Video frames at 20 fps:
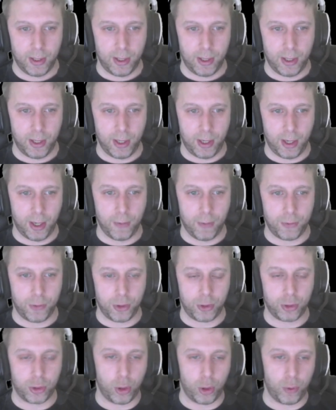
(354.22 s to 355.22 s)

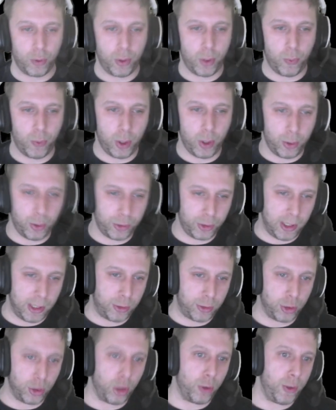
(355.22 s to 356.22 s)
Taurion world. So like
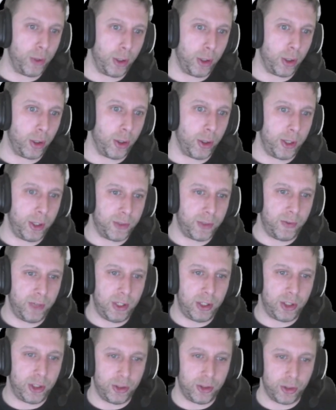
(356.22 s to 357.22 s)
Taurion coins,
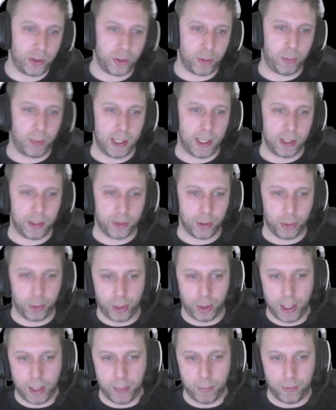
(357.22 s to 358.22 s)
VChi is just a placeholder
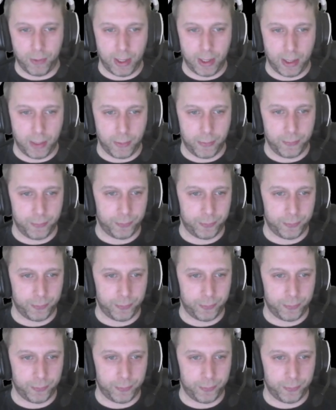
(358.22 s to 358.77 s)
name for now.